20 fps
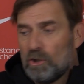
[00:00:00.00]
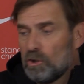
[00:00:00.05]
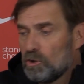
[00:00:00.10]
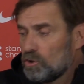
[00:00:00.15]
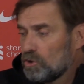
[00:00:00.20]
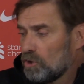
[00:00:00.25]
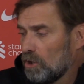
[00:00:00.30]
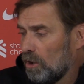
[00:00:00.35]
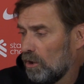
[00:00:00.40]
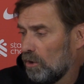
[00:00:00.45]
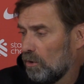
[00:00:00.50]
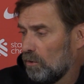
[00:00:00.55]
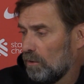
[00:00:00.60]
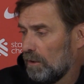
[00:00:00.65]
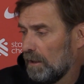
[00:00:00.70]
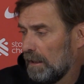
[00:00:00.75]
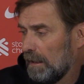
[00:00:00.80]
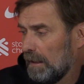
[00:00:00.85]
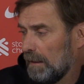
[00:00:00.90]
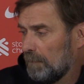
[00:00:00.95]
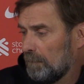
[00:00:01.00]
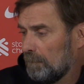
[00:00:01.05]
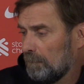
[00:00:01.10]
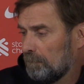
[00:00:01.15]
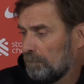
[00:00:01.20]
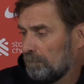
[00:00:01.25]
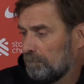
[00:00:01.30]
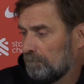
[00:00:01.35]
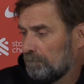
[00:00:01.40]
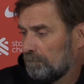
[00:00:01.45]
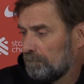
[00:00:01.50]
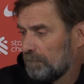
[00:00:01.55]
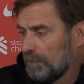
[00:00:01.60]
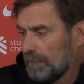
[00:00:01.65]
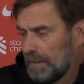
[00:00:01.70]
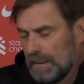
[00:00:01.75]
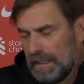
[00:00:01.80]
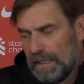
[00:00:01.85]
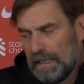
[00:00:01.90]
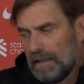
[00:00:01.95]
So,
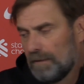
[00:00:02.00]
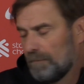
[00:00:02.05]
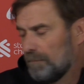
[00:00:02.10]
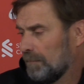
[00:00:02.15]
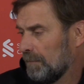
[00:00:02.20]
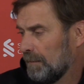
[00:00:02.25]
yeah.